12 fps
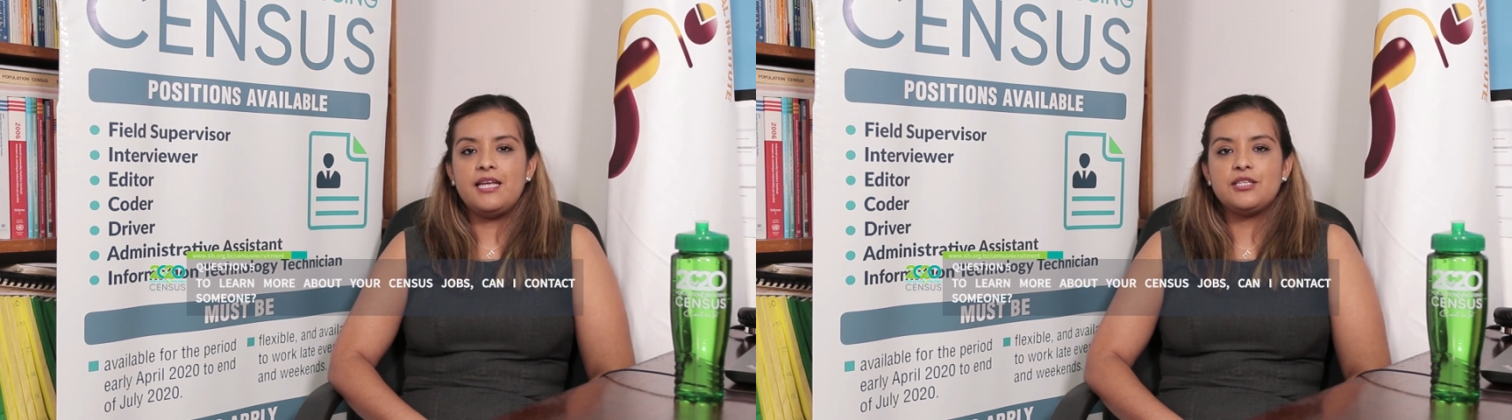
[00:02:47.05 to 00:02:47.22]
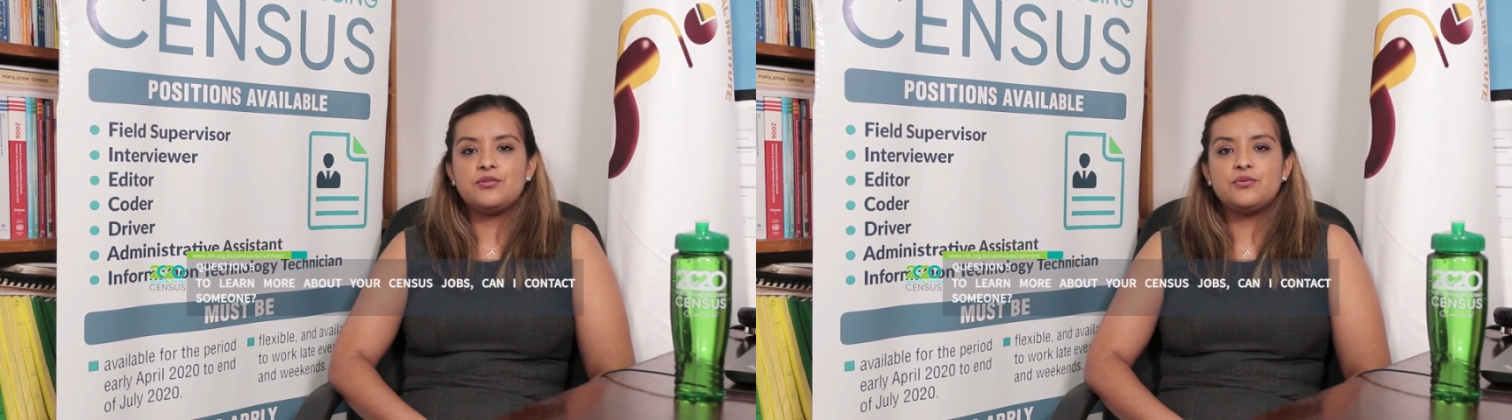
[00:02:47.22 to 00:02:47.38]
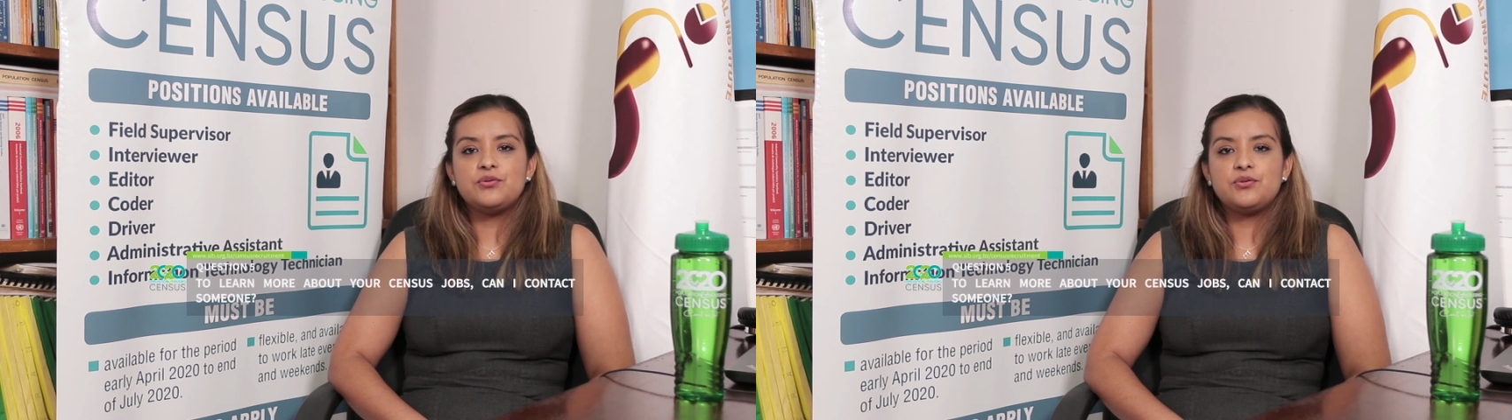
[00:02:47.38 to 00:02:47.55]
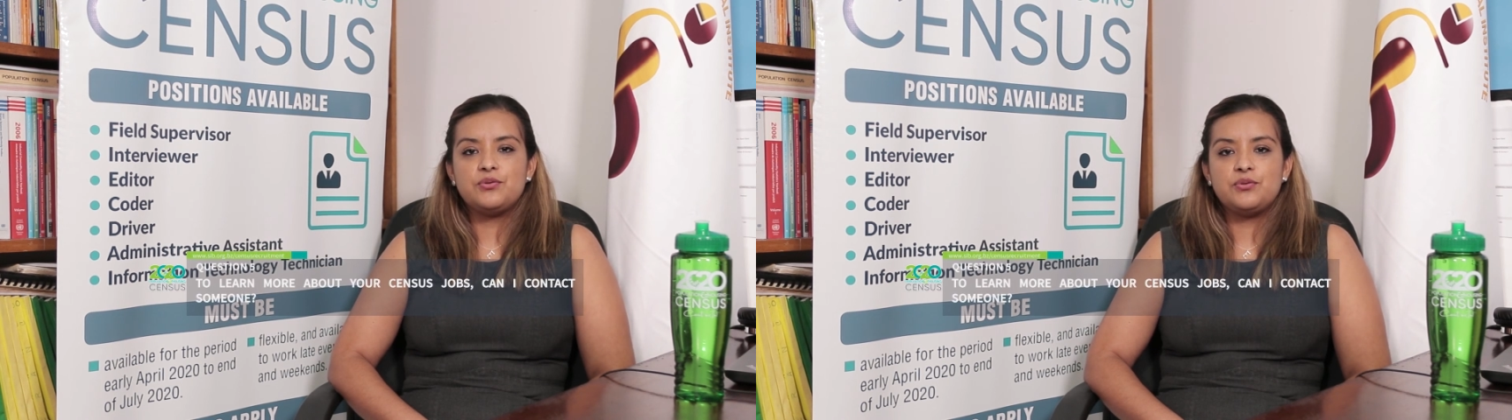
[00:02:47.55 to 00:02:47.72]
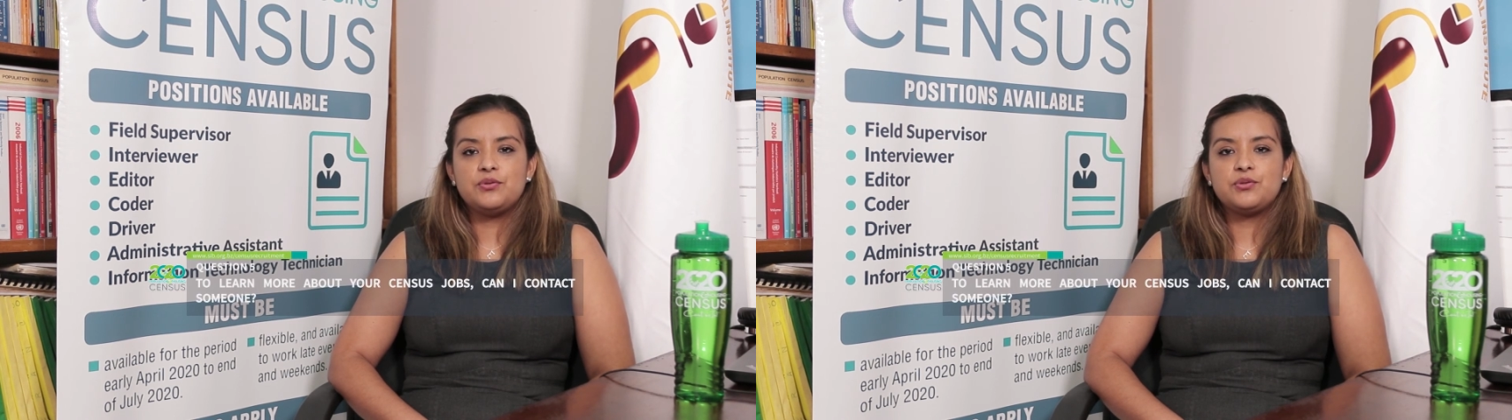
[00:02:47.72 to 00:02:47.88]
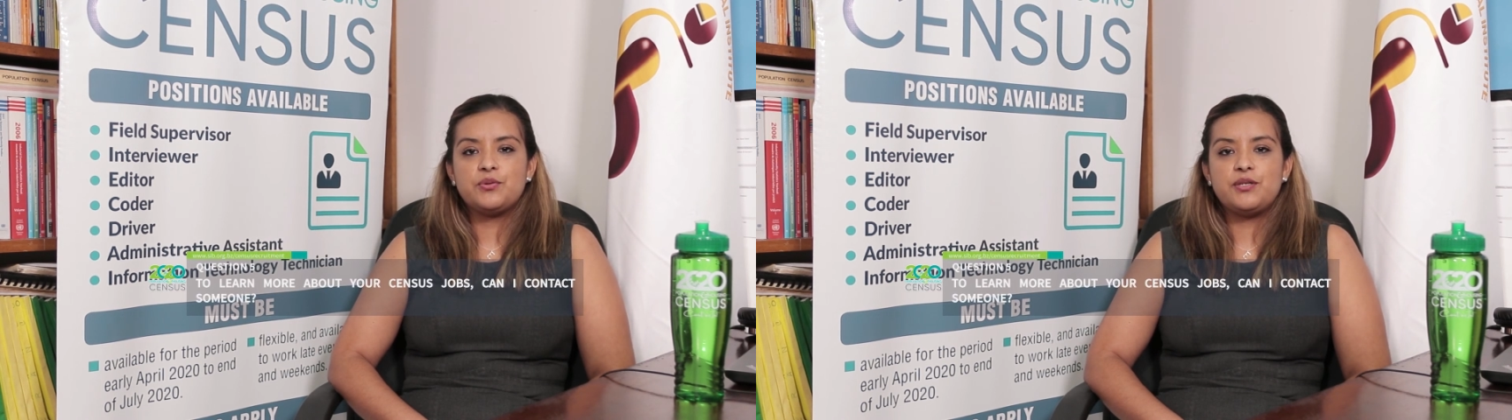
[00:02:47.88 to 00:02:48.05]

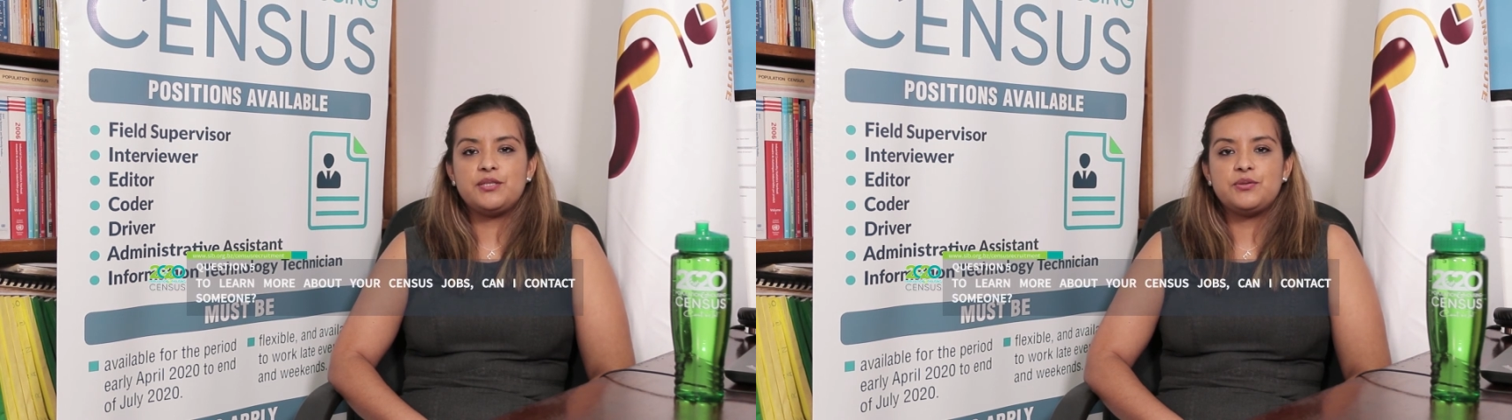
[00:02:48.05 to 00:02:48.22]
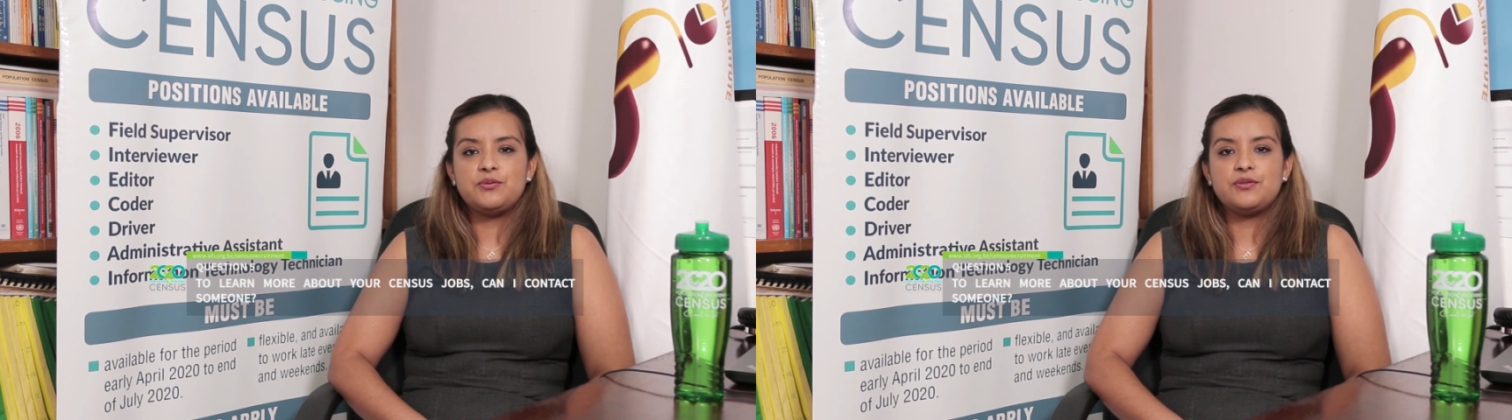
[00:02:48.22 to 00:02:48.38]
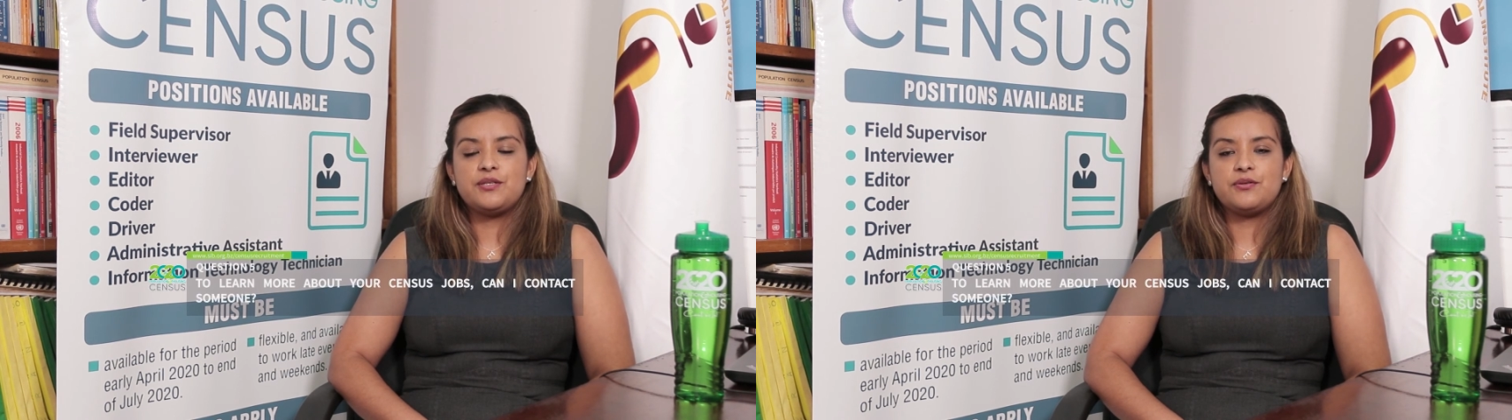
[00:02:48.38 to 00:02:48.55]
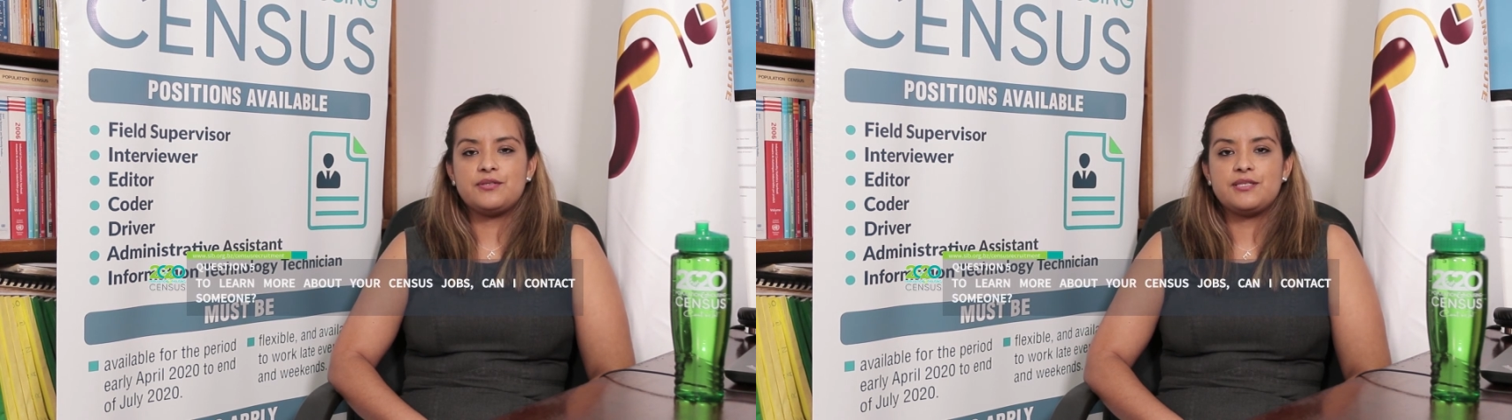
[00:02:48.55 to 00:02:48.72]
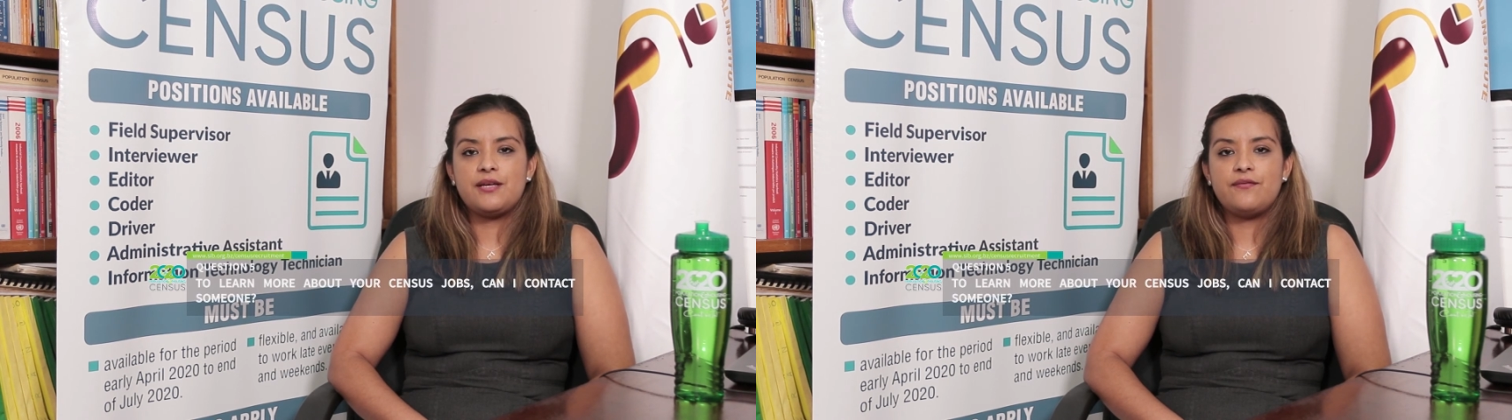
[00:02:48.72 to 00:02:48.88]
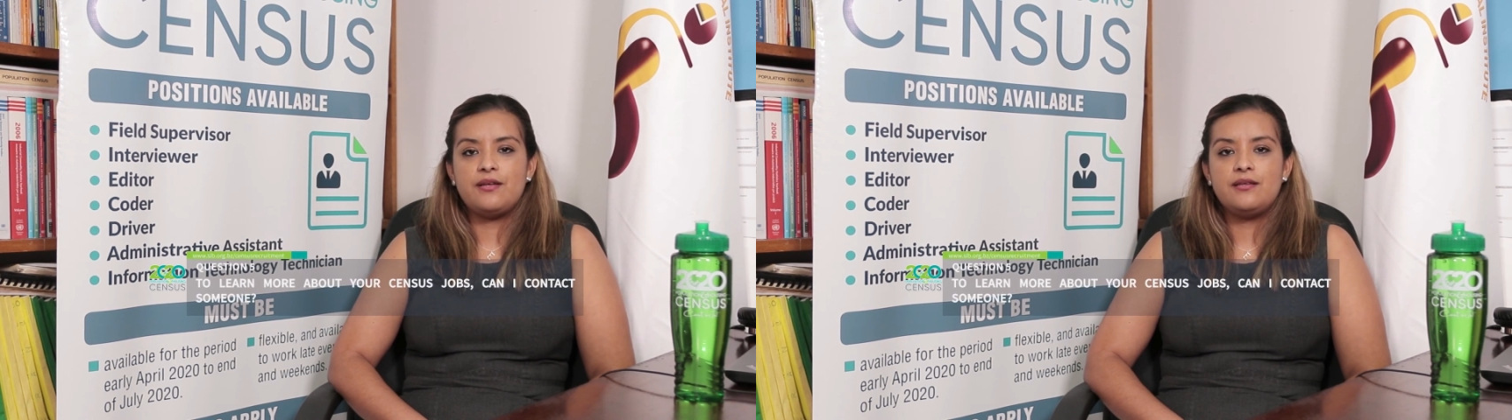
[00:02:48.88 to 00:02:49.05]

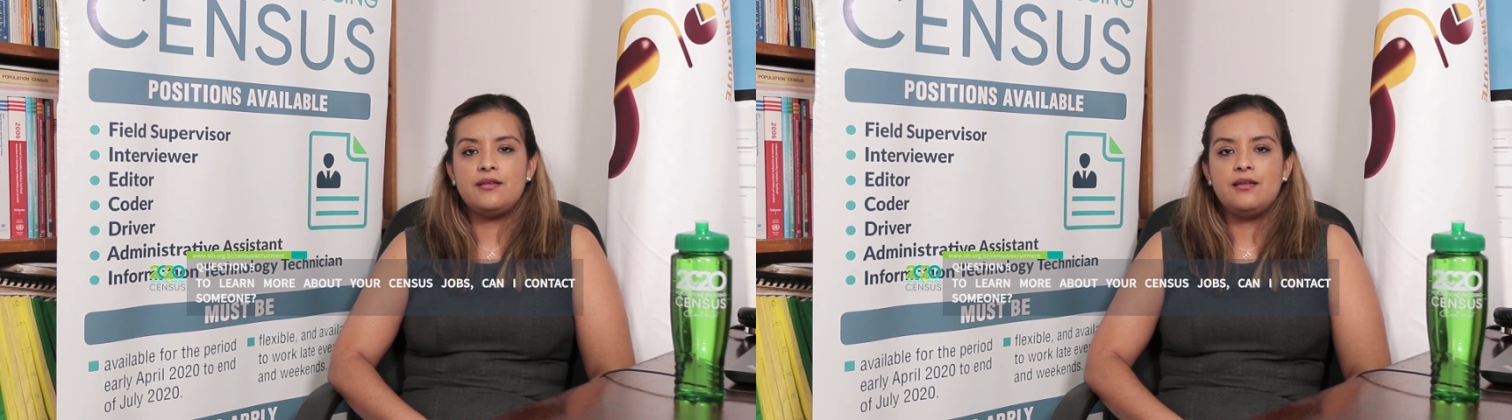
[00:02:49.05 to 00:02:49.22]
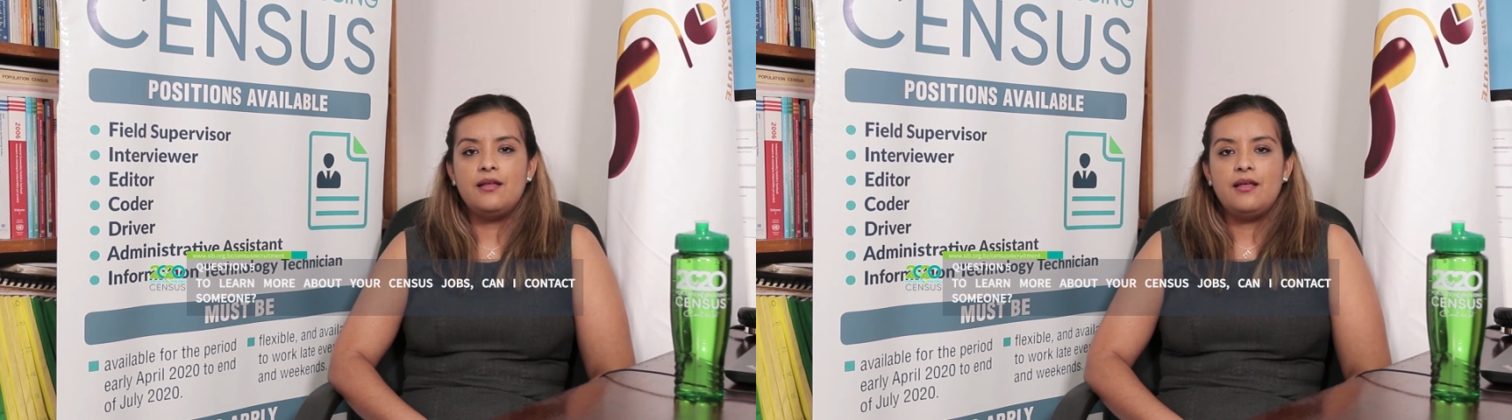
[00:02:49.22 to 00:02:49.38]
822-2207,